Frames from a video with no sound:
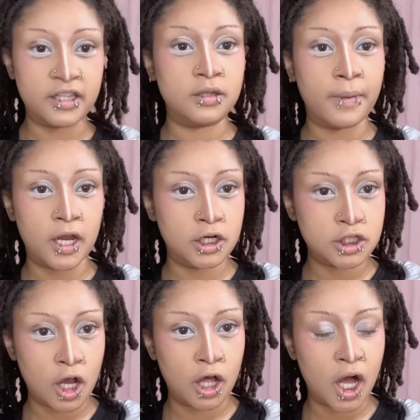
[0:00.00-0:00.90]
that the powder is
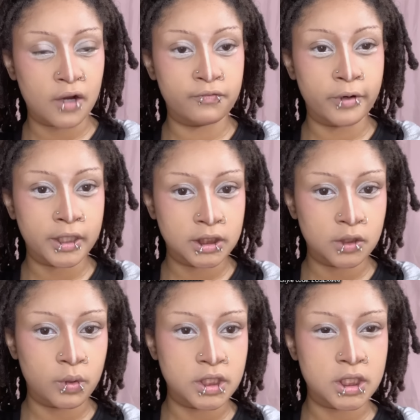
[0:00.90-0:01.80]
all off, we're then
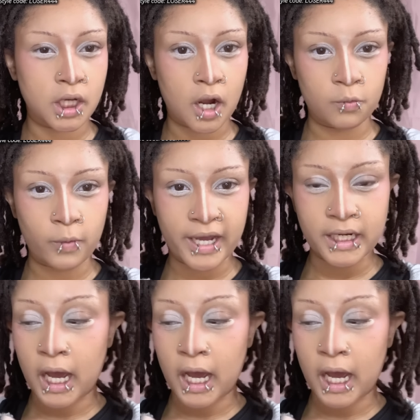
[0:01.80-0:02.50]
going to take our white